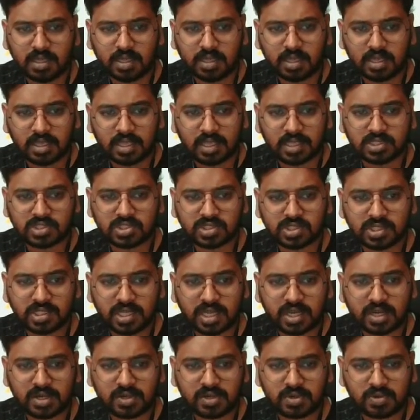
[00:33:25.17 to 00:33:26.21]

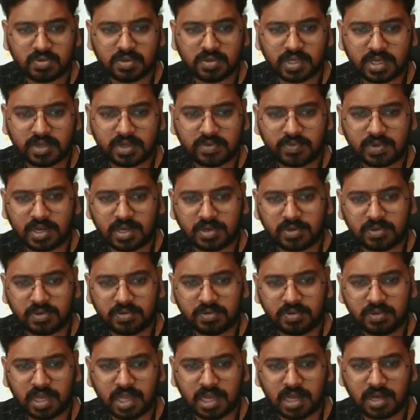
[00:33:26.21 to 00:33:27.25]
str2 equal
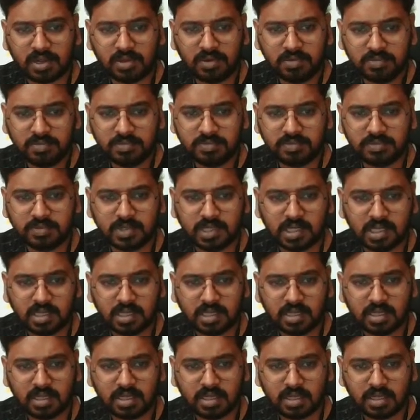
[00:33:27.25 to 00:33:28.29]
to hello,
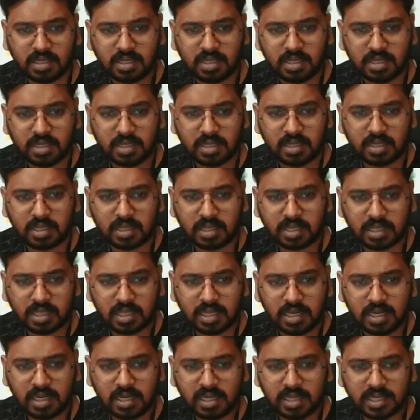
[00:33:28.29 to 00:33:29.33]

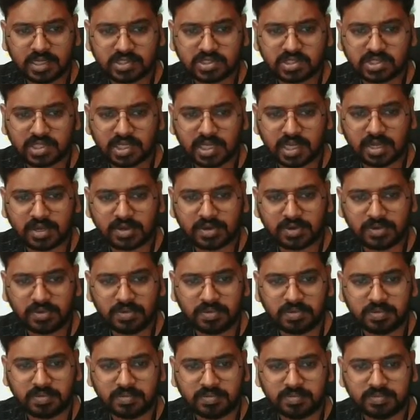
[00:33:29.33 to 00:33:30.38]
yield
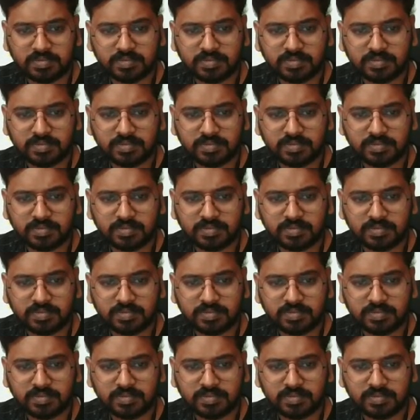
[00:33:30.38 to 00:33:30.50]
str2.